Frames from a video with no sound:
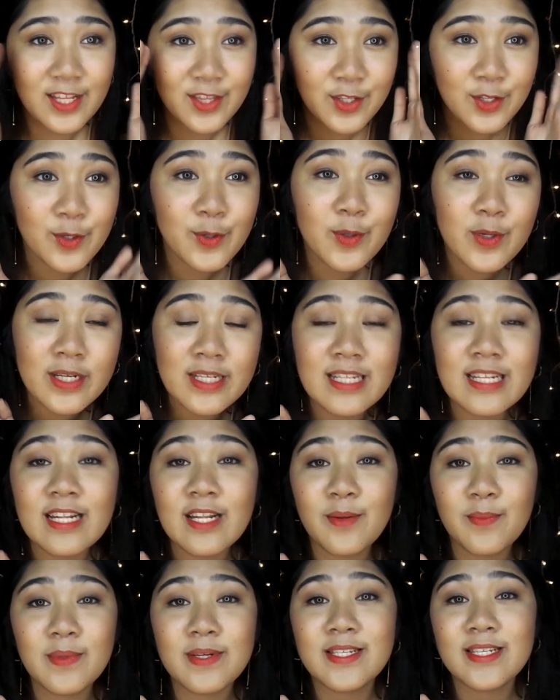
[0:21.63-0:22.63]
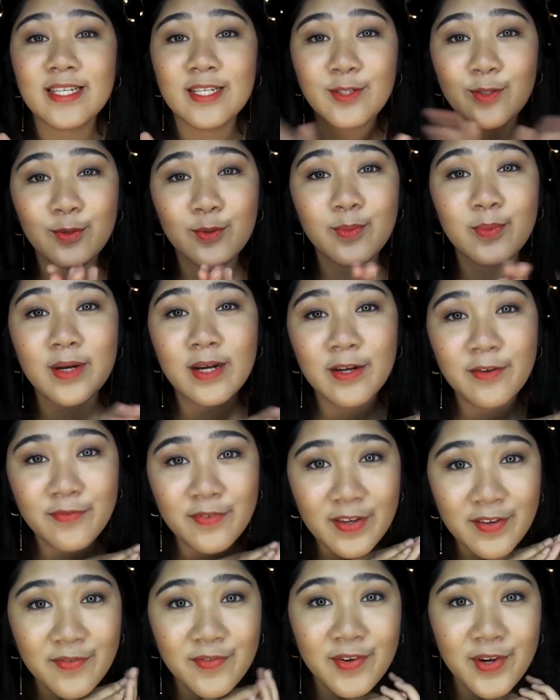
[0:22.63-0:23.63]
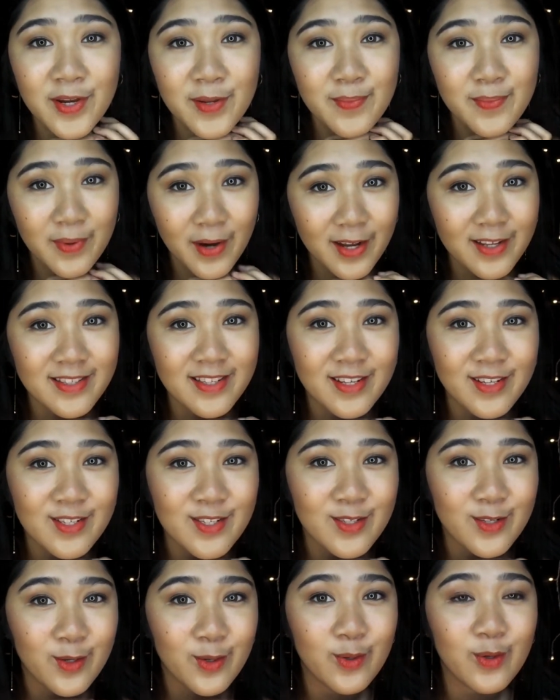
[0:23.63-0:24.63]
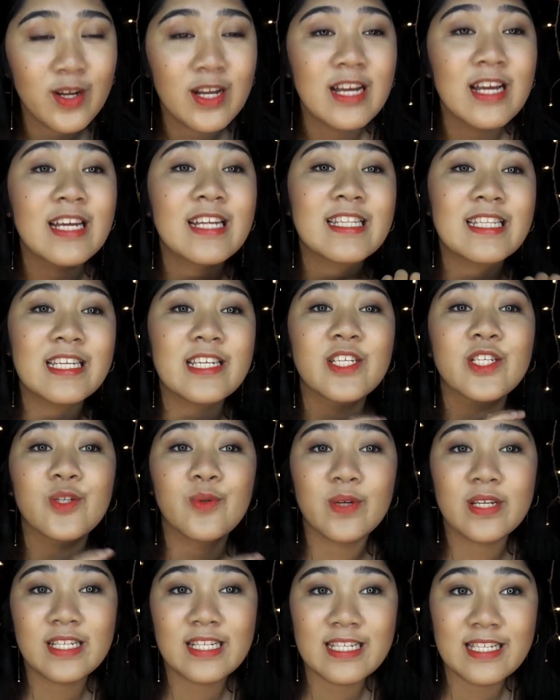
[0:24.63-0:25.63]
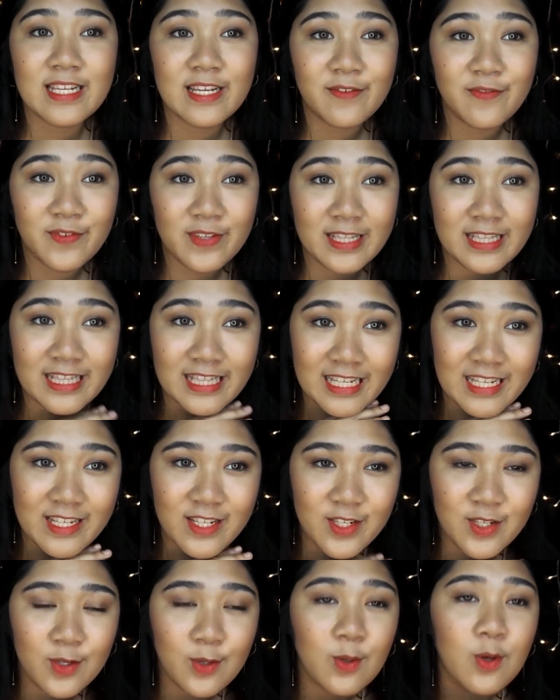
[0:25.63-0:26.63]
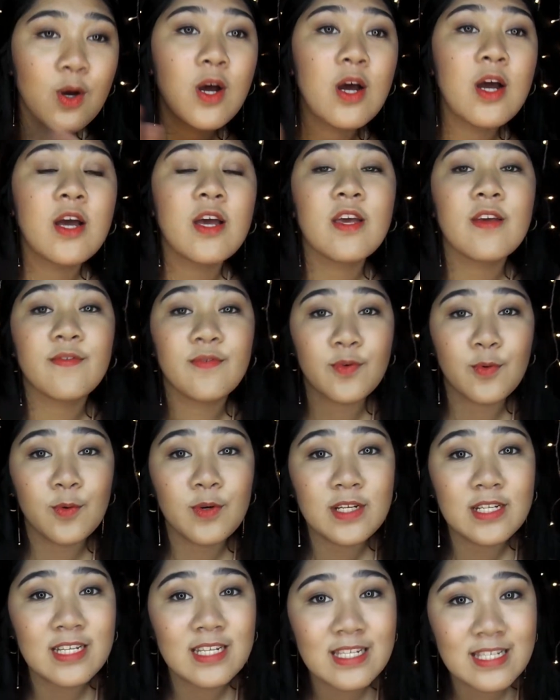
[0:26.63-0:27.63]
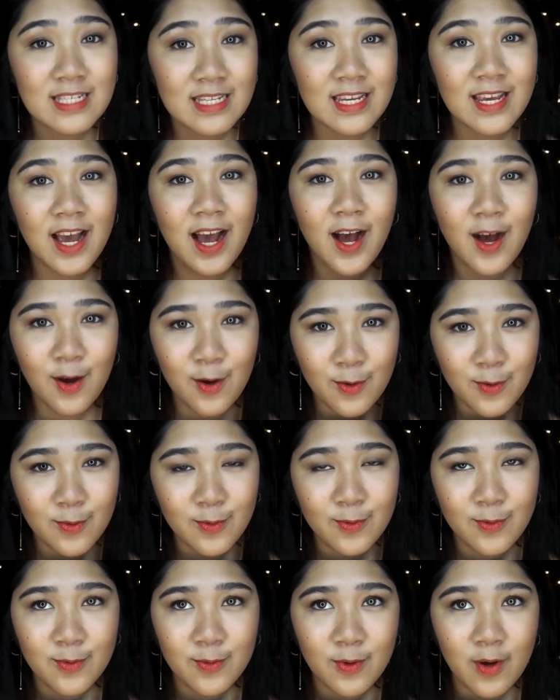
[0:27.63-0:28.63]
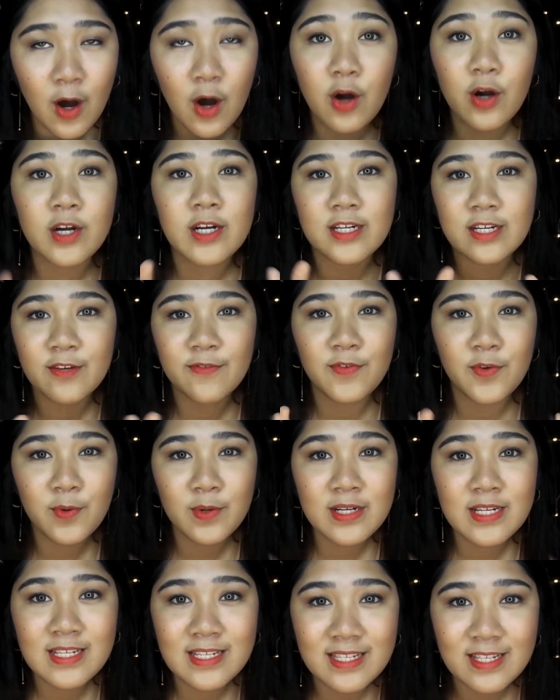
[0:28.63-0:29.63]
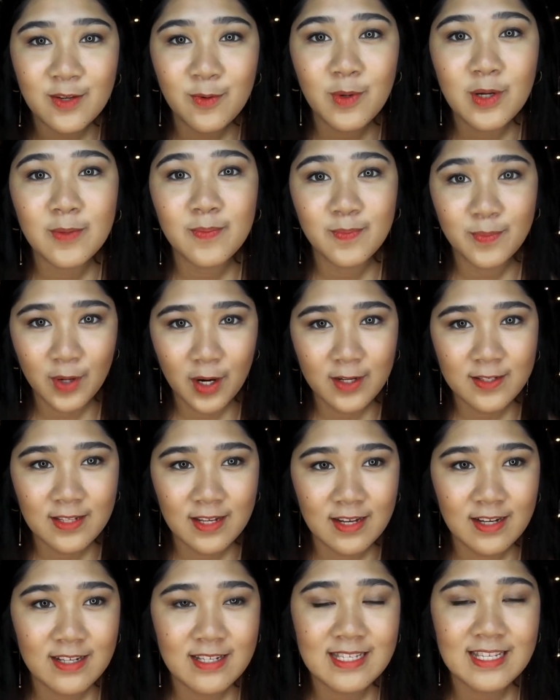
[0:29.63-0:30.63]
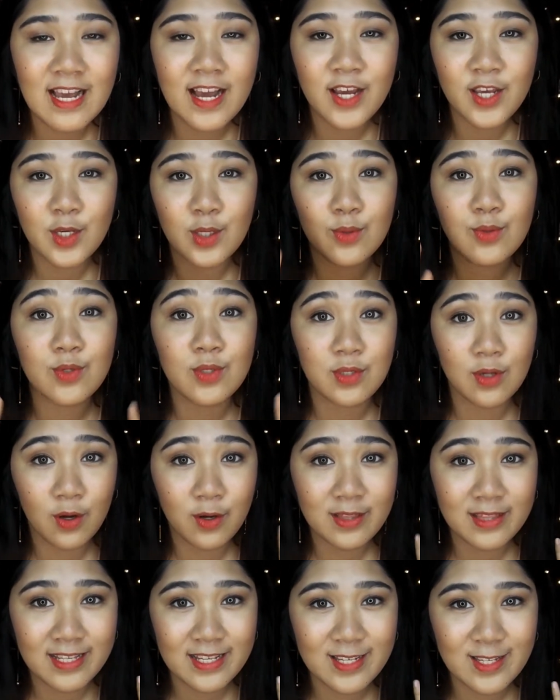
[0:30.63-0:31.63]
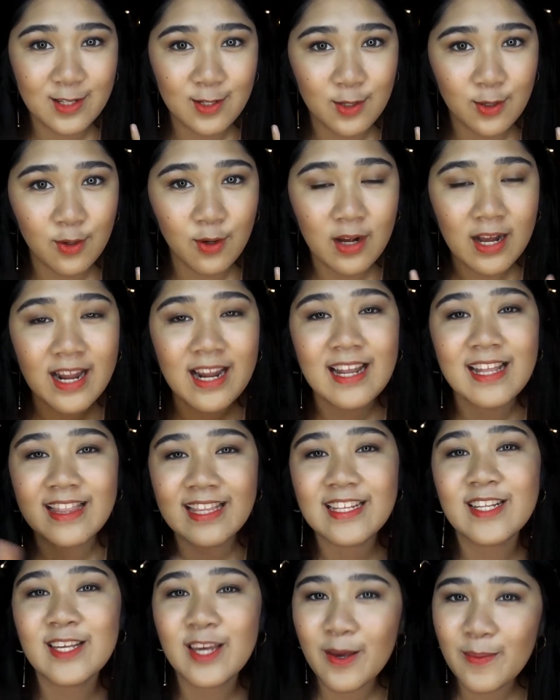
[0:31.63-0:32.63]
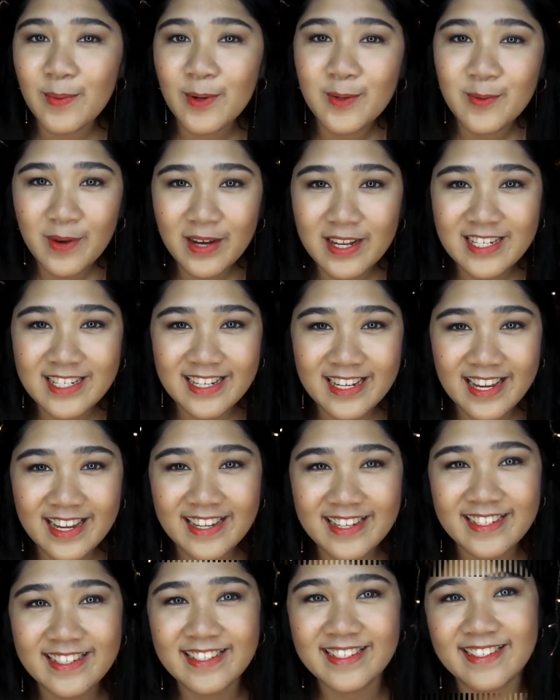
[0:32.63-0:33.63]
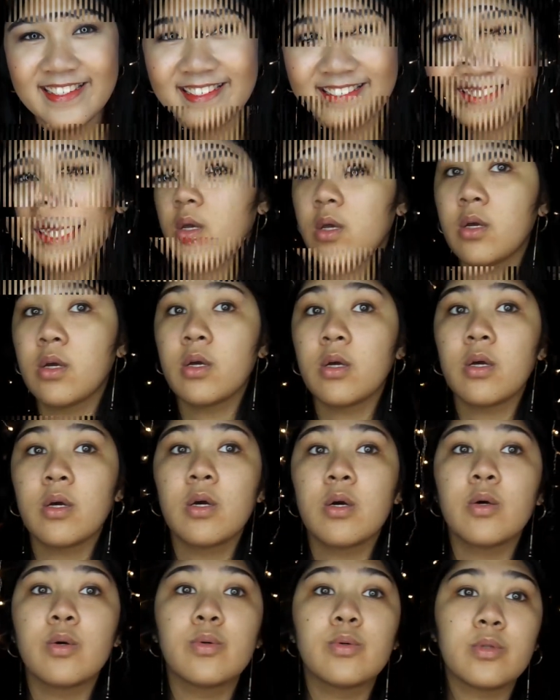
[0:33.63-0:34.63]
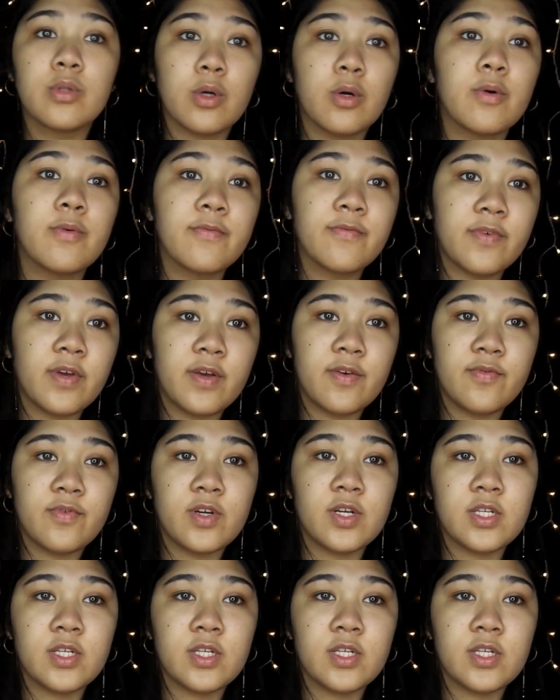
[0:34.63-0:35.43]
yung kinalabasan ng mga favorite products ko this 2017. So if you wanna see how or if you wanna see what products I use on this look, then keep on watching. Una kong favorite